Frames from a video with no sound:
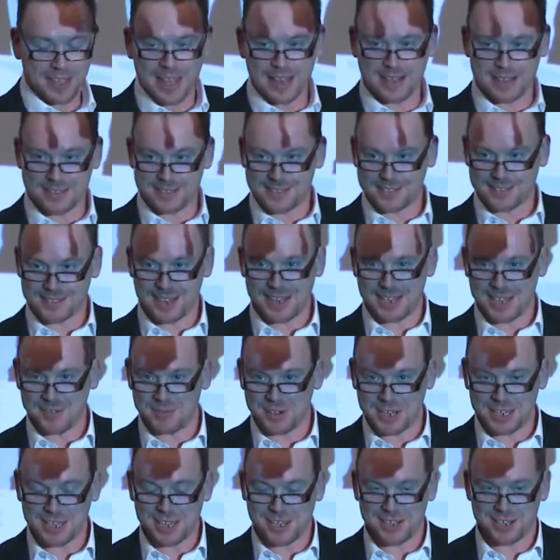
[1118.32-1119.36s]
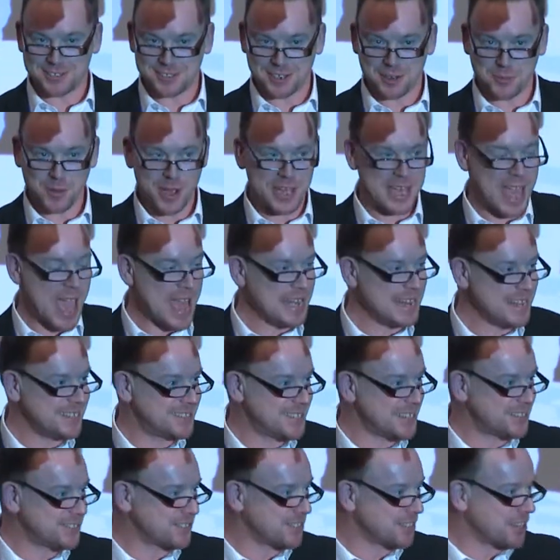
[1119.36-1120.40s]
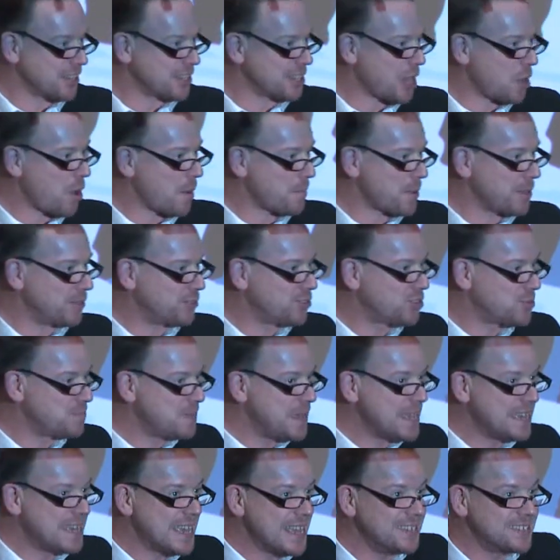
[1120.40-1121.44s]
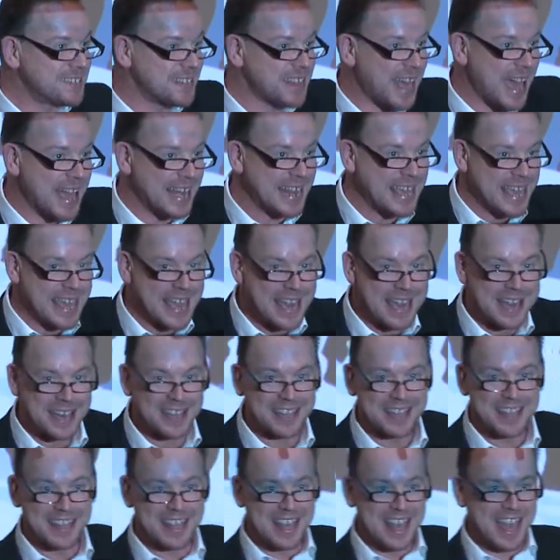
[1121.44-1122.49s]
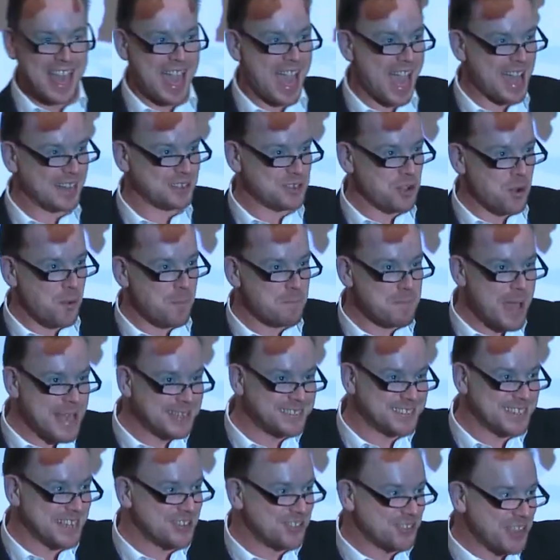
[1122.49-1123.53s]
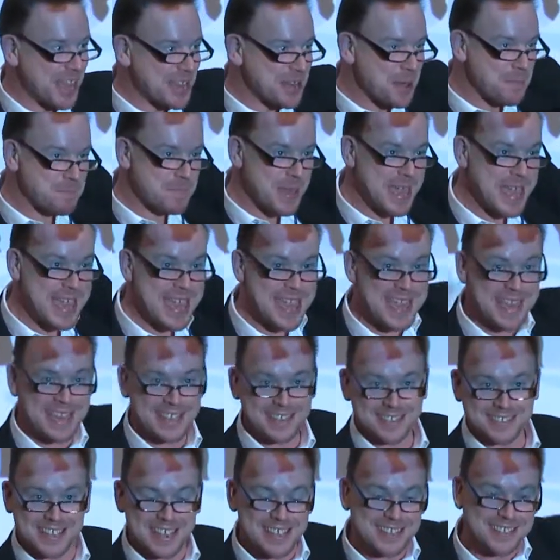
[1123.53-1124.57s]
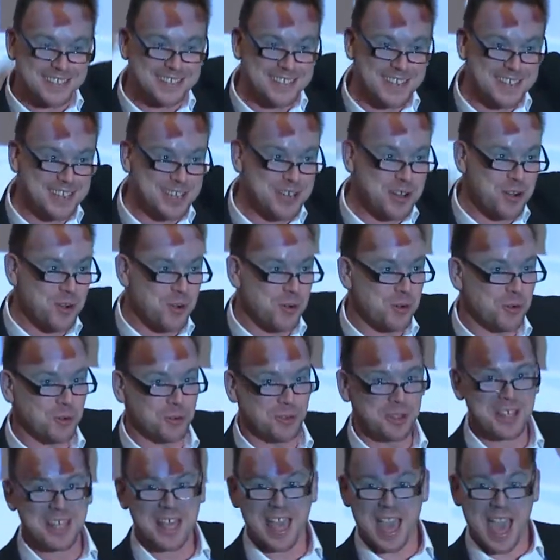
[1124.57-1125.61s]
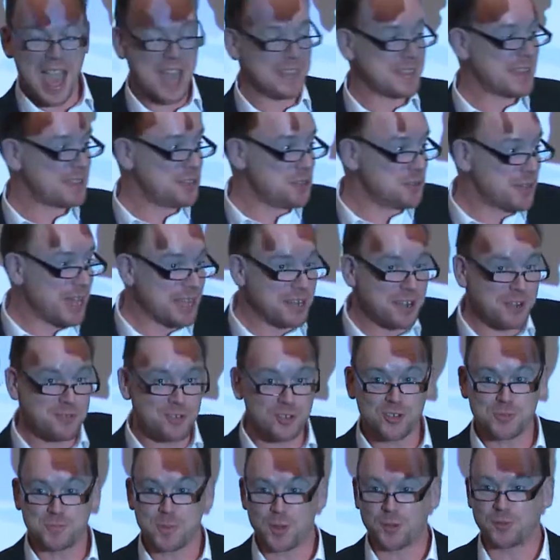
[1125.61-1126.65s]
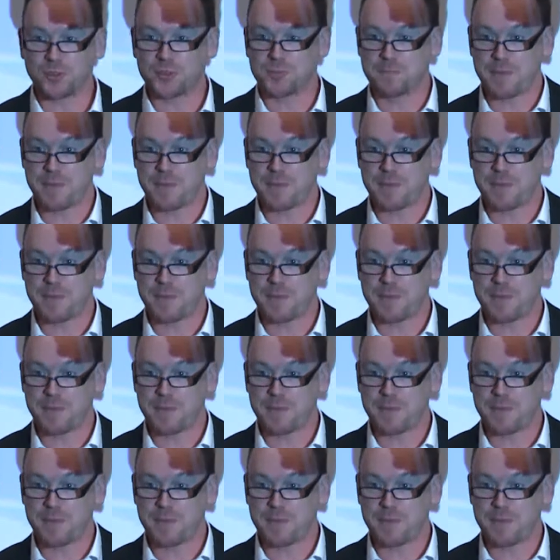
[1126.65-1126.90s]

and it's slightly ridiculous in a way. Any citizen can go up and speak into that ear, and your message then appears in City Hall. And then you get a response